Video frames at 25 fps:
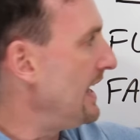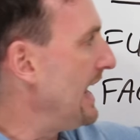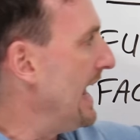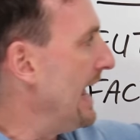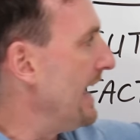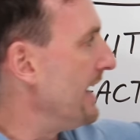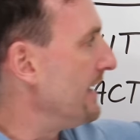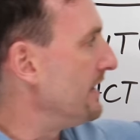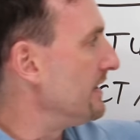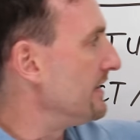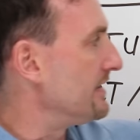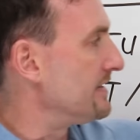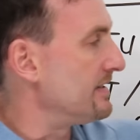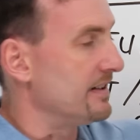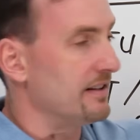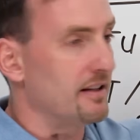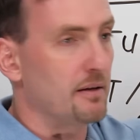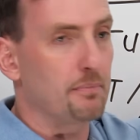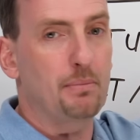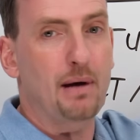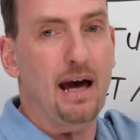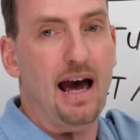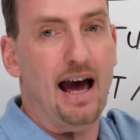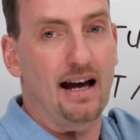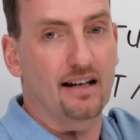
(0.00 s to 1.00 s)
And it's in the
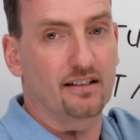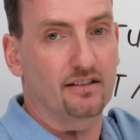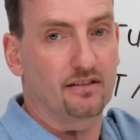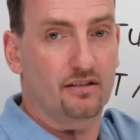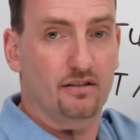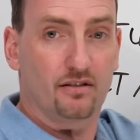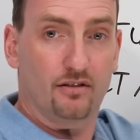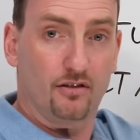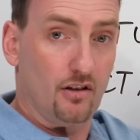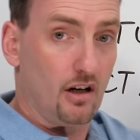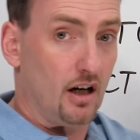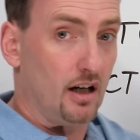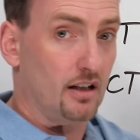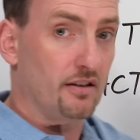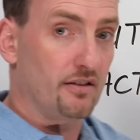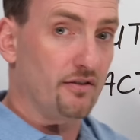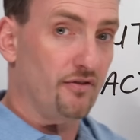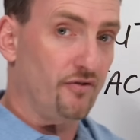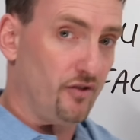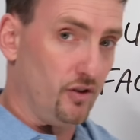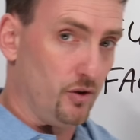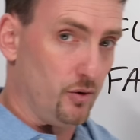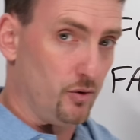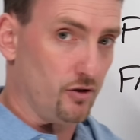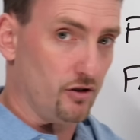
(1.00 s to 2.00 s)
past, not the
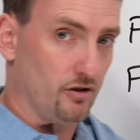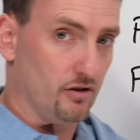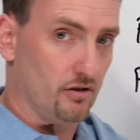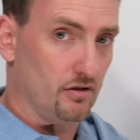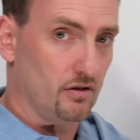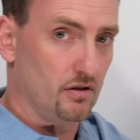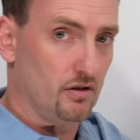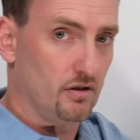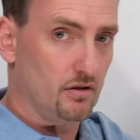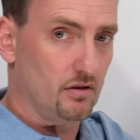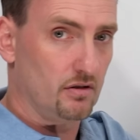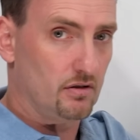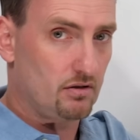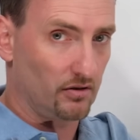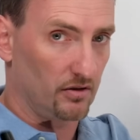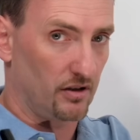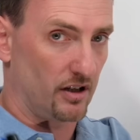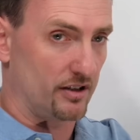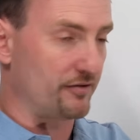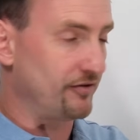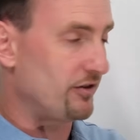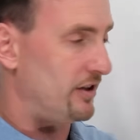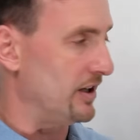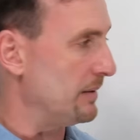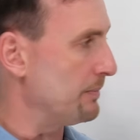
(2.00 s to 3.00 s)
future. So
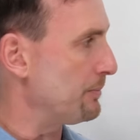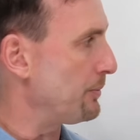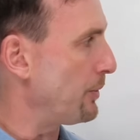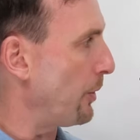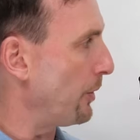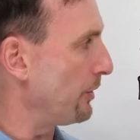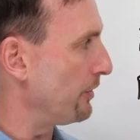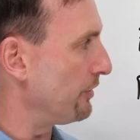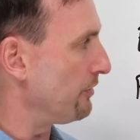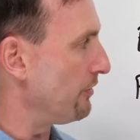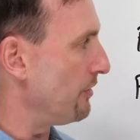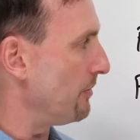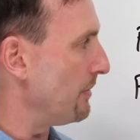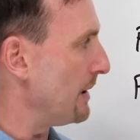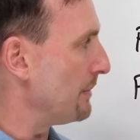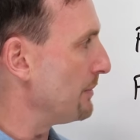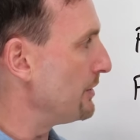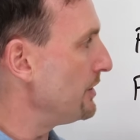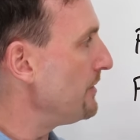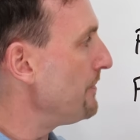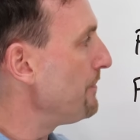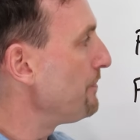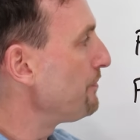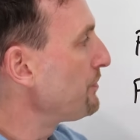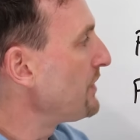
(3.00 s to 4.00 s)
that's very important to
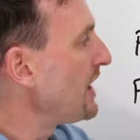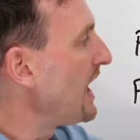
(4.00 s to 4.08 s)
remember.